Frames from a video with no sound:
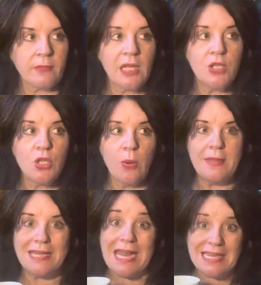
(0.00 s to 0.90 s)
So in the
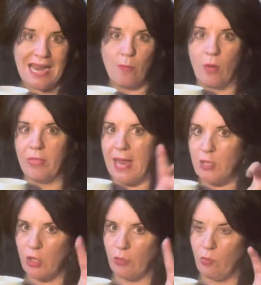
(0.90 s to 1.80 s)
daytime, when they
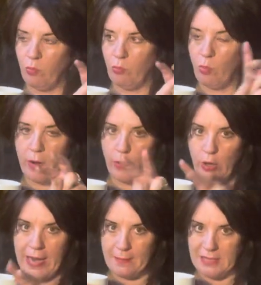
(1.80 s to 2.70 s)
took one of their
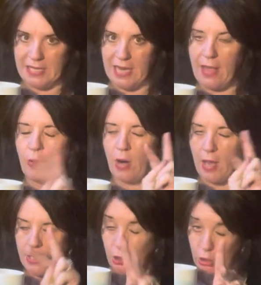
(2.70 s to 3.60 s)
naps together,
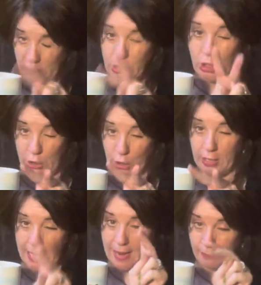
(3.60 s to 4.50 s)
Gigi took a
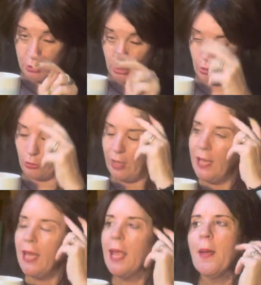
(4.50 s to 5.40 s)
nap too.
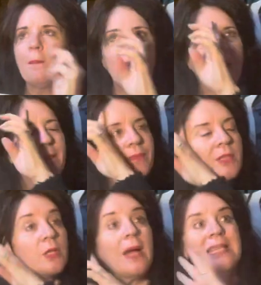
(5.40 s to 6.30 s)
But
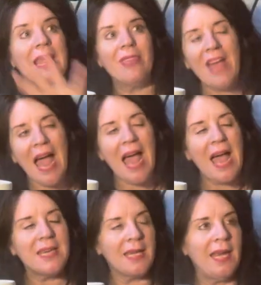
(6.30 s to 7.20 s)
so I did
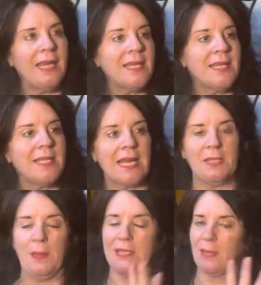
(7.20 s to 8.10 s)
that and I
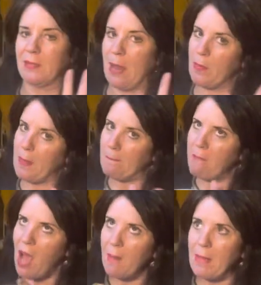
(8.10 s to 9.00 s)
spent some time with my
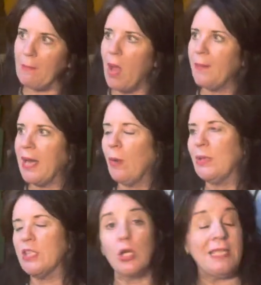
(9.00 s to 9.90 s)
mom. My mom and I
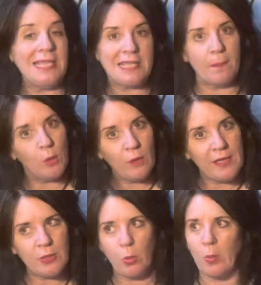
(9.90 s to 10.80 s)
went to go see some
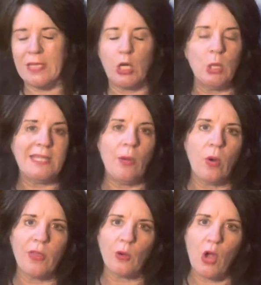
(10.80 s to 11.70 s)
movies. We went to go see Where
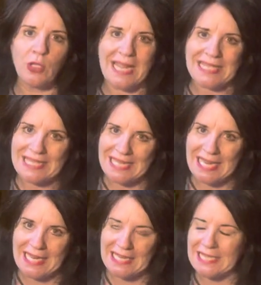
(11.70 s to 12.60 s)
the Crawdad
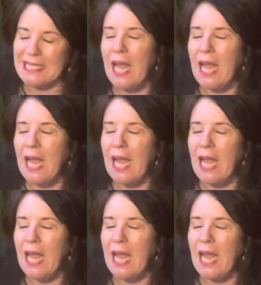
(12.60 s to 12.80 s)
Sings.